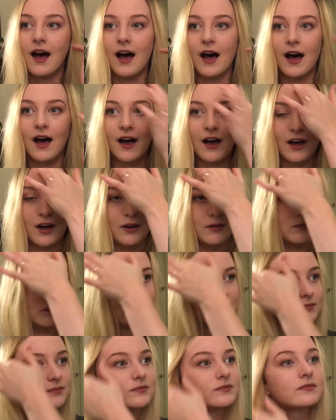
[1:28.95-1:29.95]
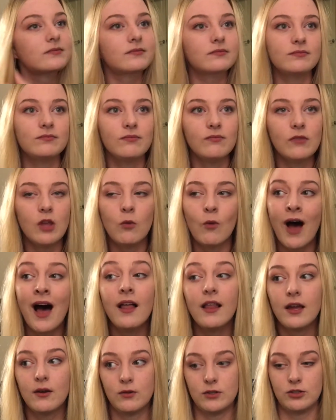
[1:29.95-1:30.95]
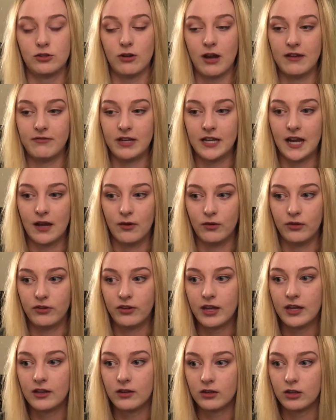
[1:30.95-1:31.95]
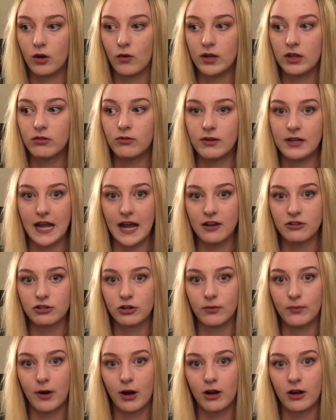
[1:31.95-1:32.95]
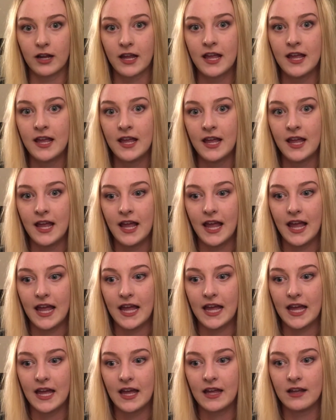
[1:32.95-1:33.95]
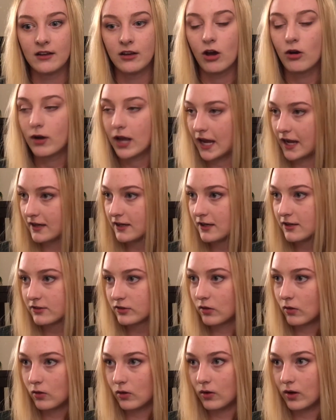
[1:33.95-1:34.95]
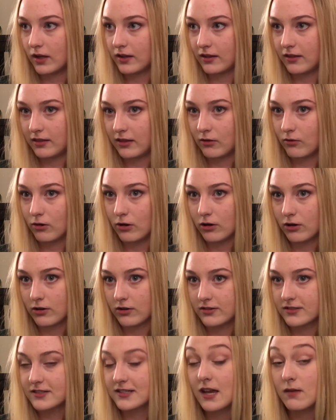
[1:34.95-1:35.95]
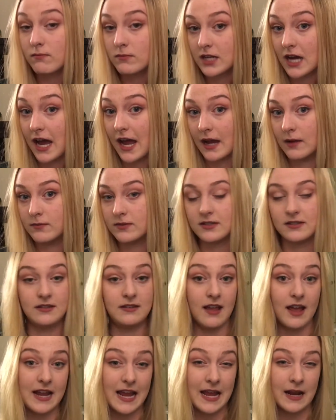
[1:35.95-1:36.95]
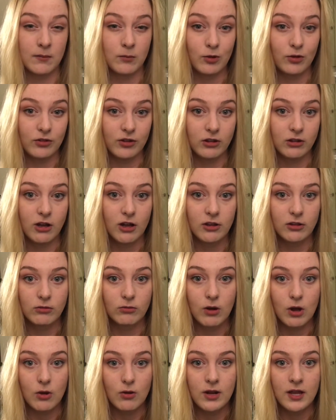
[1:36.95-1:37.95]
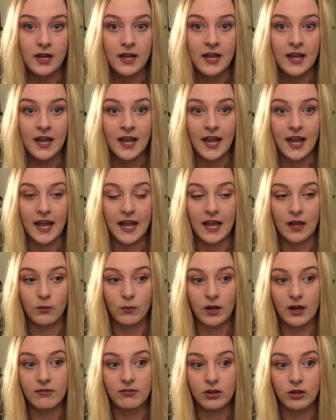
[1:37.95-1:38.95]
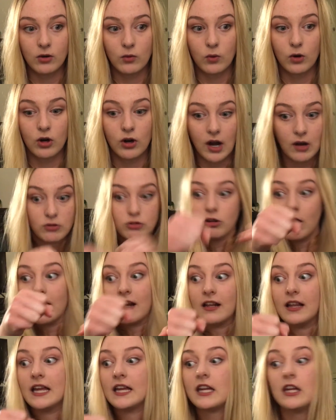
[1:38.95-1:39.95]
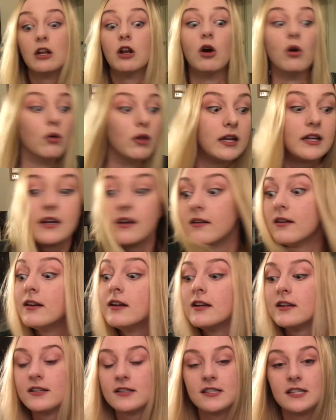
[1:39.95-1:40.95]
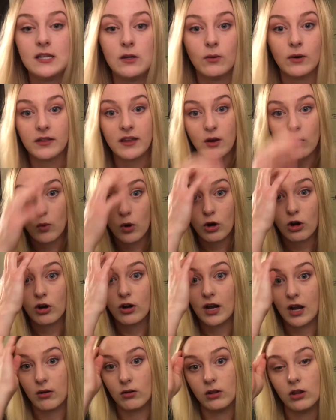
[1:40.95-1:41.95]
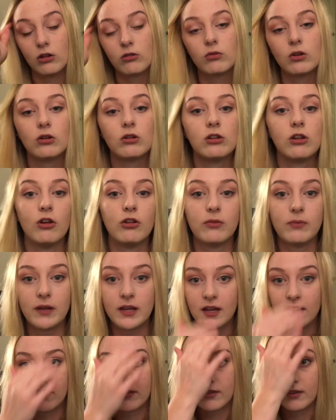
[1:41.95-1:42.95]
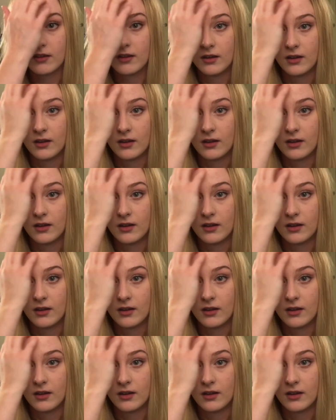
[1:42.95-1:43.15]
While I was driving, I was going through a national park, and so there were sometimes dead animals along the road, and whenever there were, I would try to see what they were, and I would look real close because